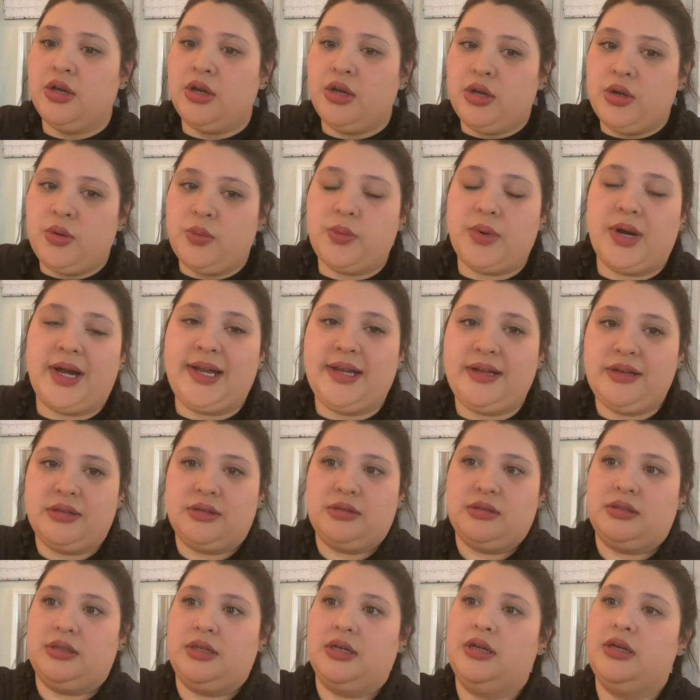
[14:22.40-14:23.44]

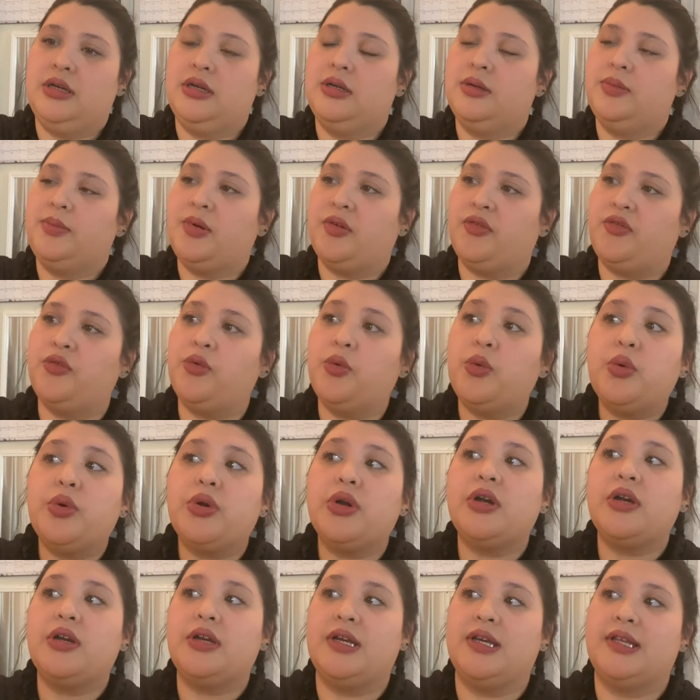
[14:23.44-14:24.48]
while
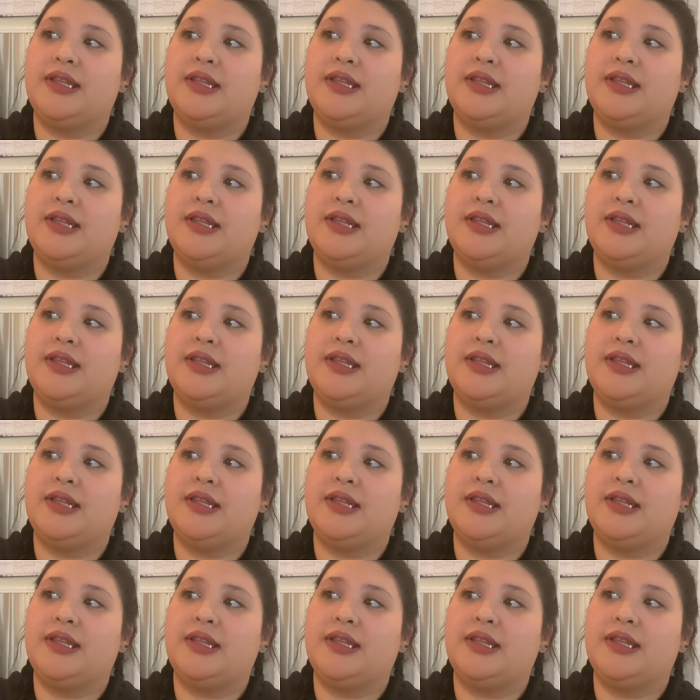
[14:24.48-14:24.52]
before